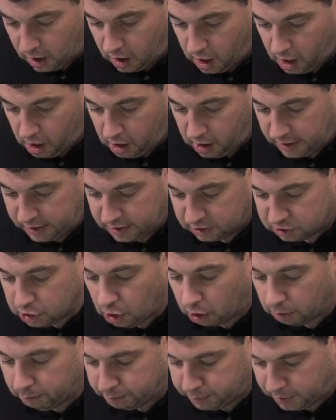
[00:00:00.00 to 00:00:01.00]
Hi,
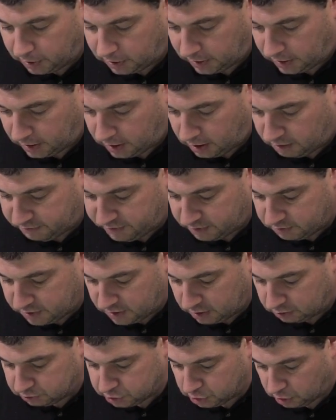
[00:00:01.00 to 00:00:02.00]
John Buller, our
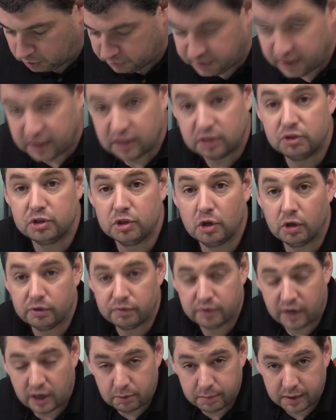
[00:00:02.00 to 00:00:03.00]
very own John. Thank you, John,
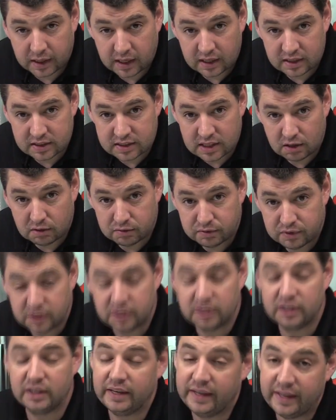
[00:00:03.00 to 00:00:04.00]
for helping out at
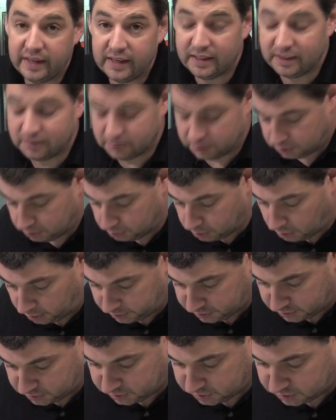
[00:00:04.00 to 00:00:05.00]
Telford and Lynn. You
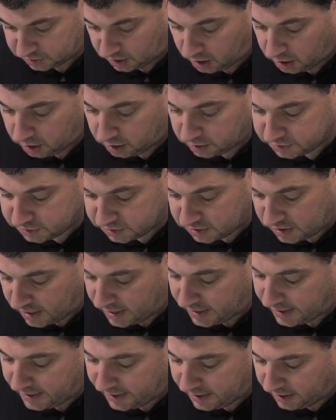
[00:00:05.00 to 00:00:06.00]
guys are stars.
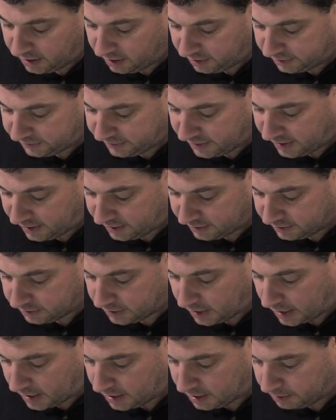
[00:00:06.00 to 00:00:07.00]
Uh, hi there.
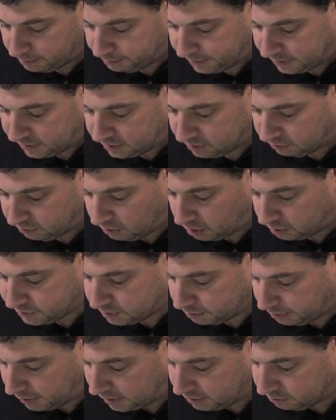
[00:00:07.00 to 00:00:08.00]
Uh, been a lot of
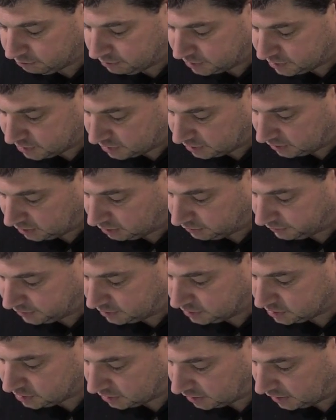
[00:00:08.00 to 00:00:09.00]
debate recently on the
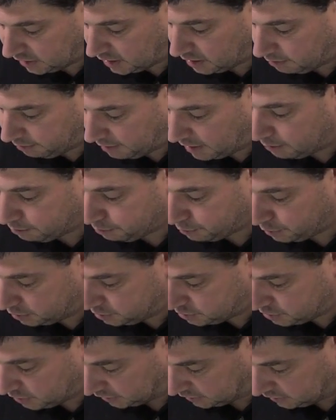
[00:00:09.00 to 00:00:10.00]
internet about
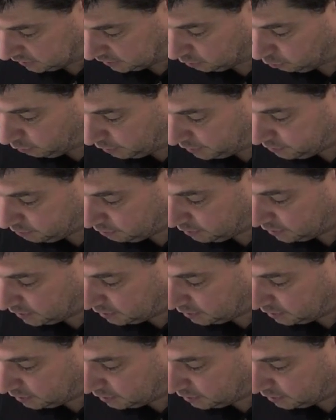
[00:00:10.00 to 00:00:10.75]
pre-shading, weathering